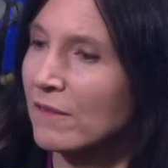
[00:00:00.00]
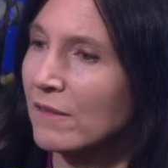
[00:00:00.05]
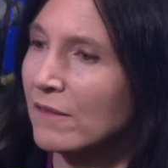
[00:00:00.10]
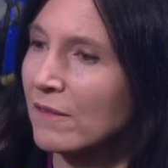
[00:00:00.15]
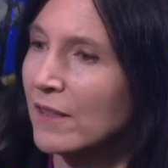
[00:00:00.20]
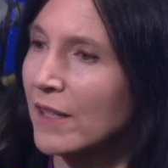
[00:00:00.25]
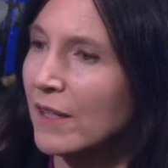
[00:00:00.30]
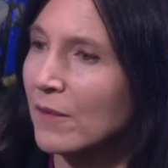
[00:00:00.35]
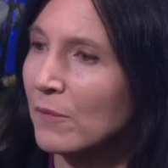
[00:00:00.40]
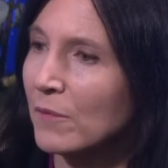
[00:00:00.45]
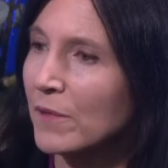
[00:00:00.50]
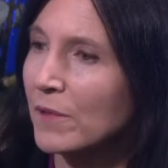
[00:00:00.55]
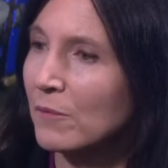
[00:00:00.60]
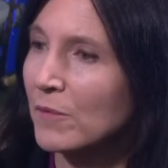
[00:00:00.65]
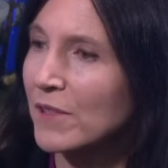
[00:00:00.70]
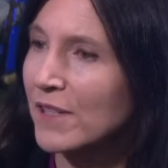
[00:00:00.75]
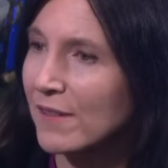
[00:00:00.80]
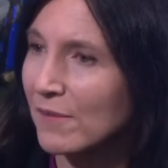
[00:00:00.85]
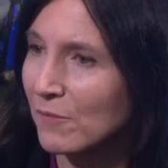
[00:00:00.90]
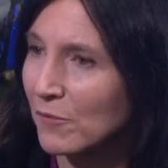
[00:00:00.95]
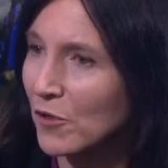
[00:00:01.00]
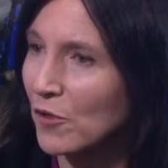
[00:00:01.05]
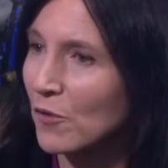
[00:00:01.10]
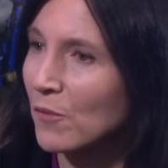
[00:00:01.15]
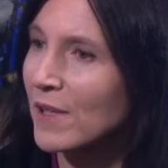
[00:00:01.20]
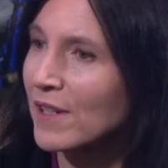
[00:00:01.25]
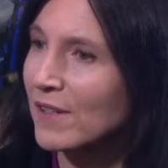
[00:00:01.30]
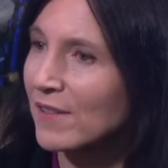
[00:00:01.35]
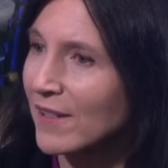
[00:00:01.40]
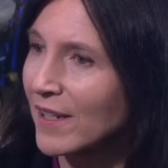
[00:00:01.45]
we
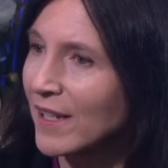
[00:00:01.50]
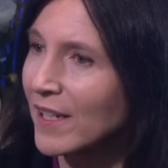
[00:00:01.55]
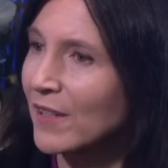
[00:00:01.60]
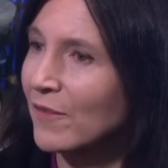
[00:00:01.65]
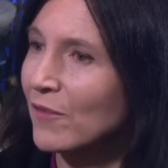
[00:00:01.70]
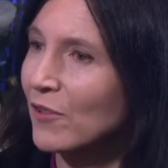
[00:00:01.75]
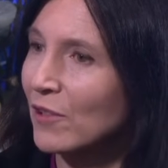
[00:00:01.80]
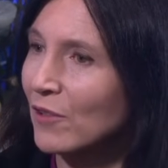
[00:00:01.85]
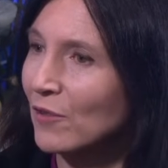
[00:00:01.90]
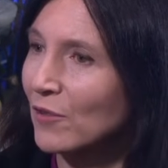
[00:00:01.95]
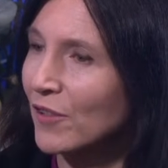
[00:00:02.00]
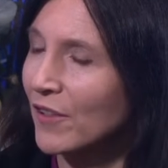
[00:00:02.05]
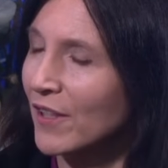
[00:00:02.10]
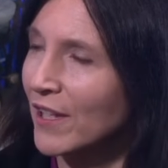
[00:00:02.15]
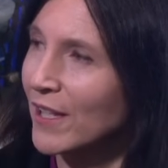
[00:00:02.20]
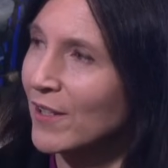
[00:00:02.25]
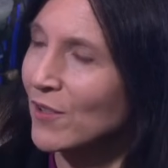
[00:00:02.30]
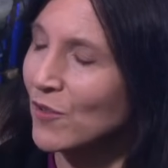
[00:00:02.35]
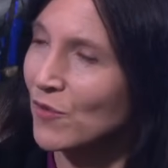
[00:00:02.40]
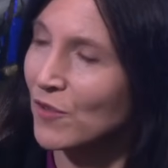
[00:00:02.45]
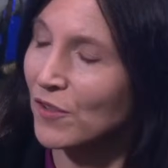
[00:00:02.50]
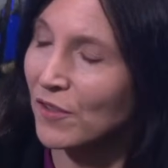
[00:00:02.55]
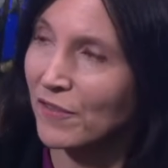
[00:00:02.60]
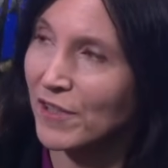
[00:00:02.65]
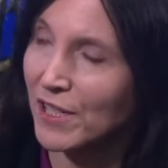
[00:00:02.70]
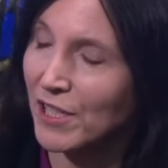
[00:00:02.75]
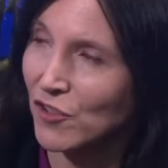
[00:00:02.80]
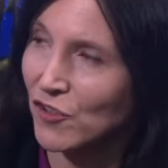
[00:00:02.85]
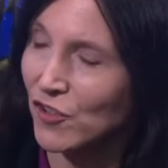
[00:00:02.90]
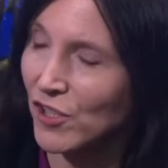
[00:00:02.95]
always say you've got to look at the history of
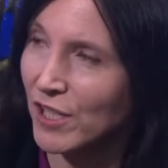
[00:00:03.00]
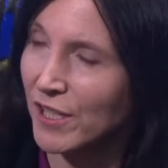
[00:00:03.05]
any chart.